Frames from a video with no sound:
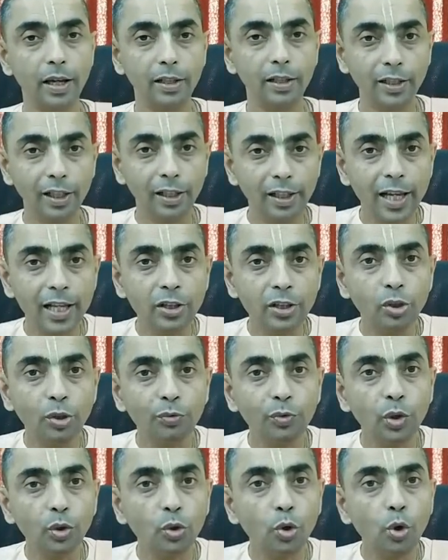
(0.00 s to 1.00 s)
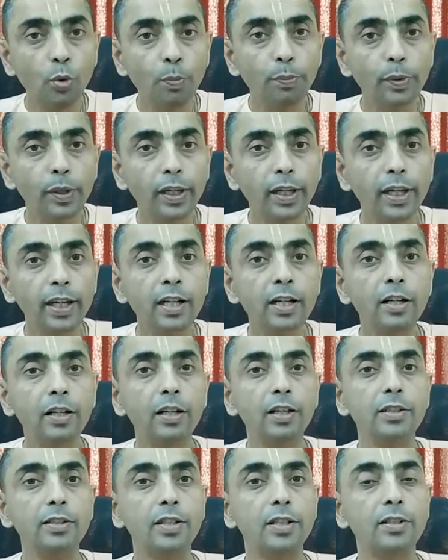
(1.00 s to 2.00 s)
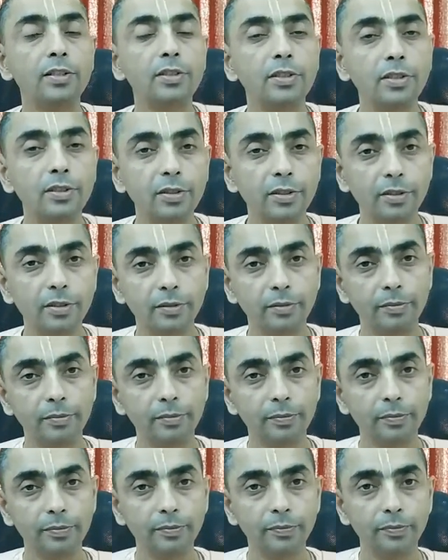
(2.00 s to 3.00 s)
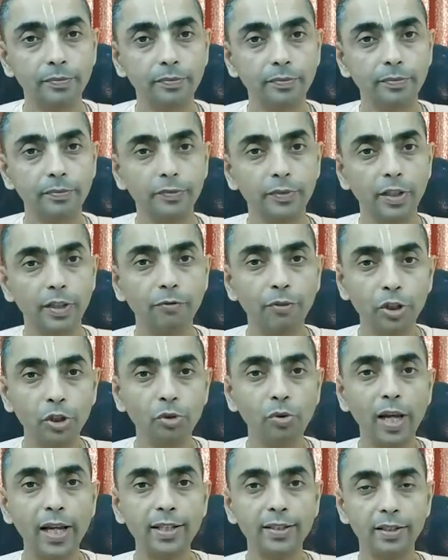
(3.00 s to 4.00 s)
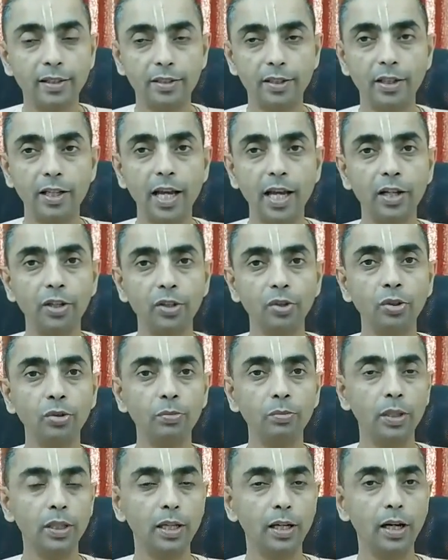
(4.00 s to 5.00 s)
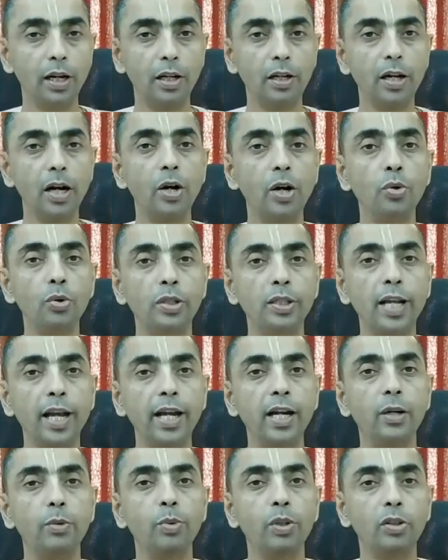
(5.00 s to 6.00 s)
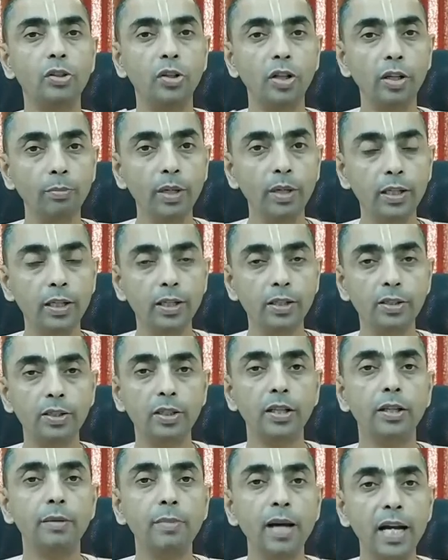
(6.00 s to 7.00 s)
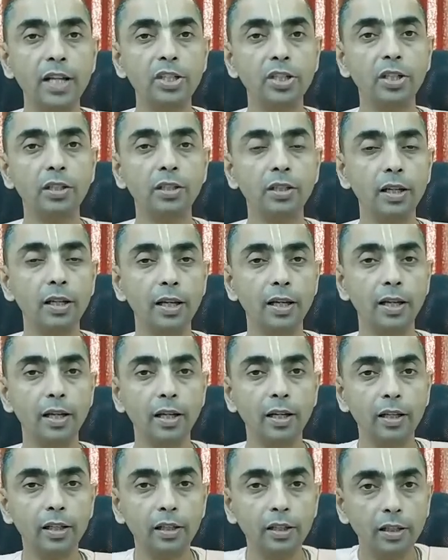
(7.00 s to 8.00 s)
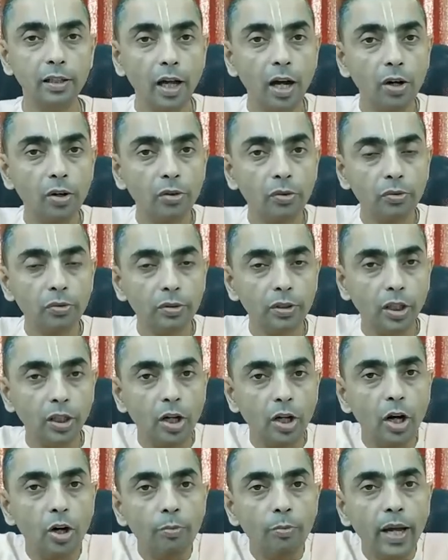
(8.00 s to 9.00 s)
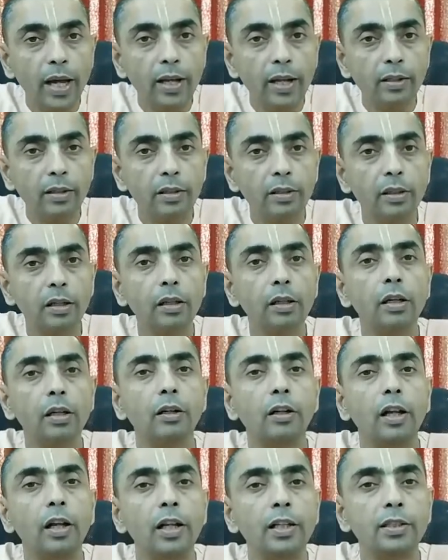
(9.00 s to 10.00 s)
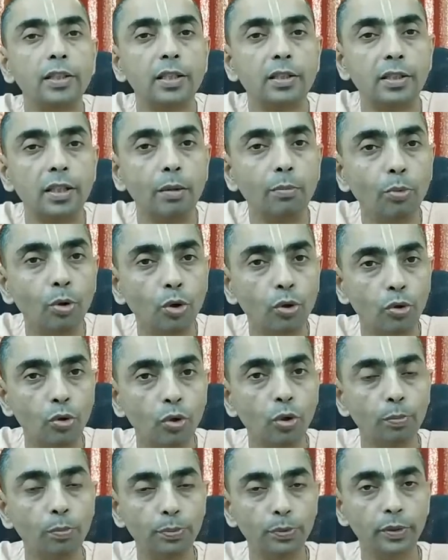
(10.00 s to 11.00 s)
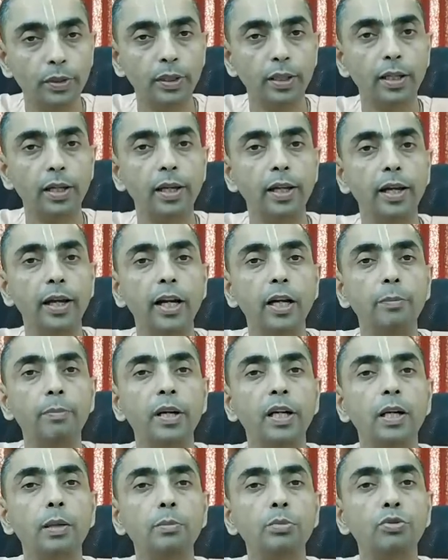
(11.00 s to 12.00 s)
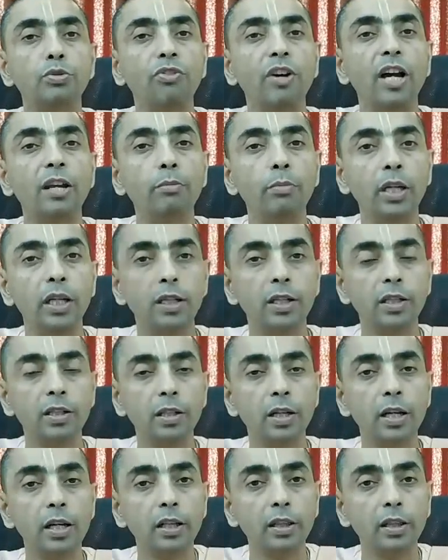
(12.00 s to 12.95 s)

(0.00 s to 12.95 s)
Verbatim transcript: The length of the rope increases. Visualize a scenario, a cow tied with three meters. Imagine now the cowman releases some more rope, it becomes five meters.